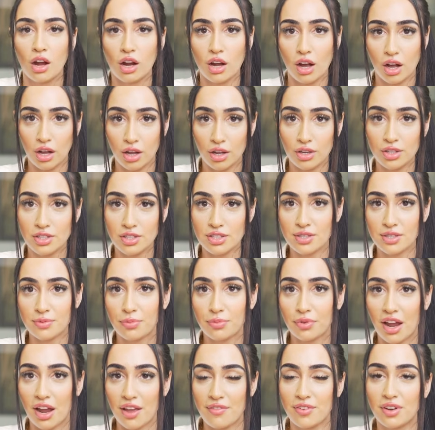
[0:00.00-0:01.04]
Colleges and
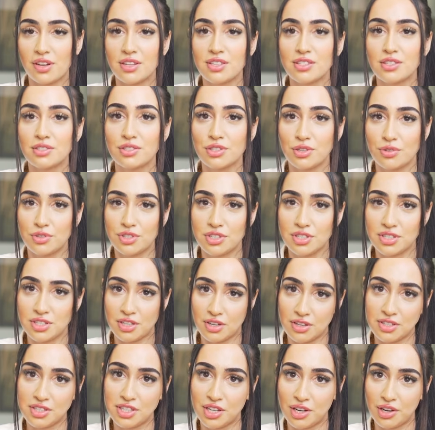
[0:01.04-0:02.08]
private institutions in
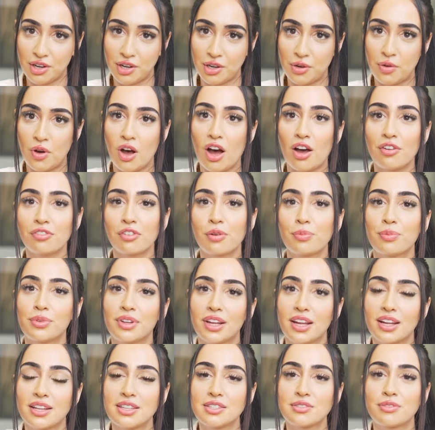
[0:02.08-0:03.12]
Ontario offer
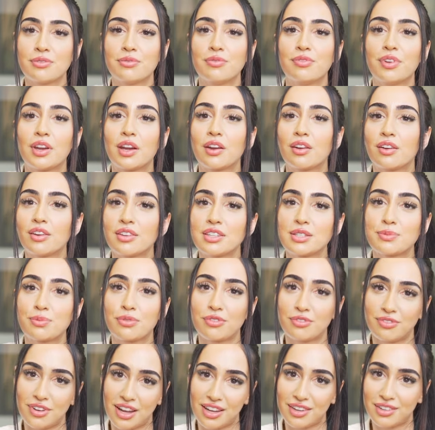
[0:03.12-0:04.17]
plans from various
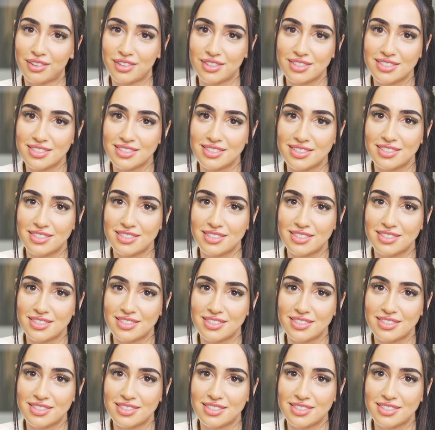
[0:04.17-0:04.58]
providers.